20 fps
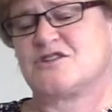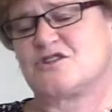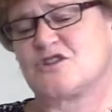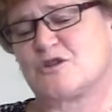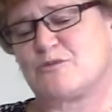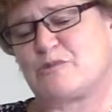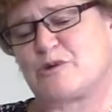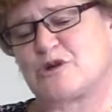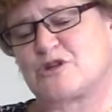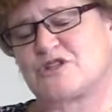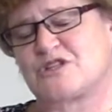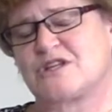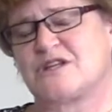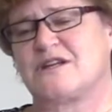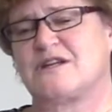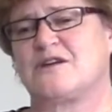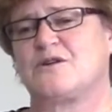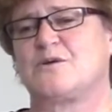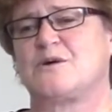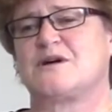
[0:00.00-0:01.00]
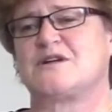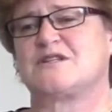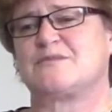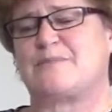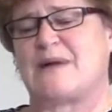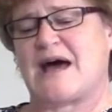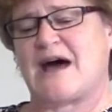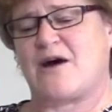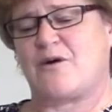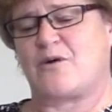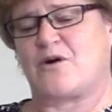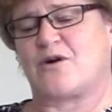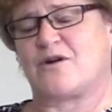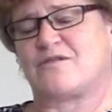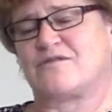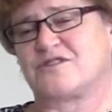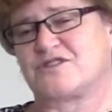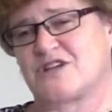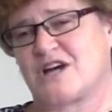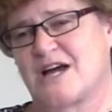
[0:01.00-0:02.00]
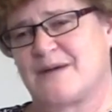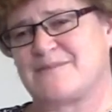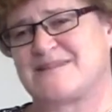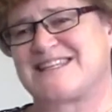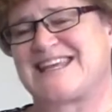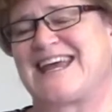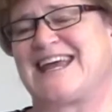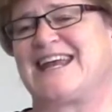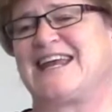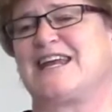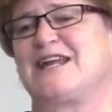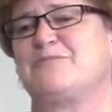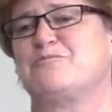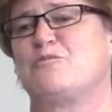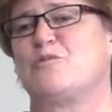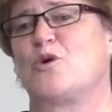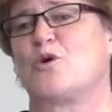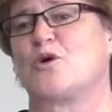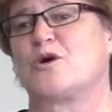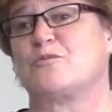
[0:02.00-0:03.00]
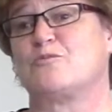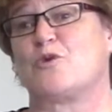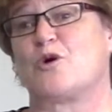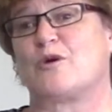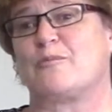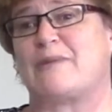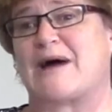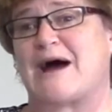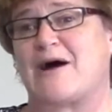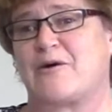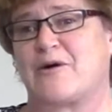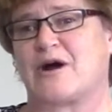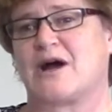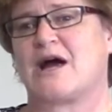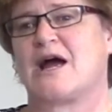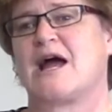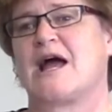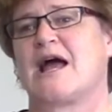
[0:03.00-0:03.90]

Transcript: So the person who has power over time is gaining more and more power,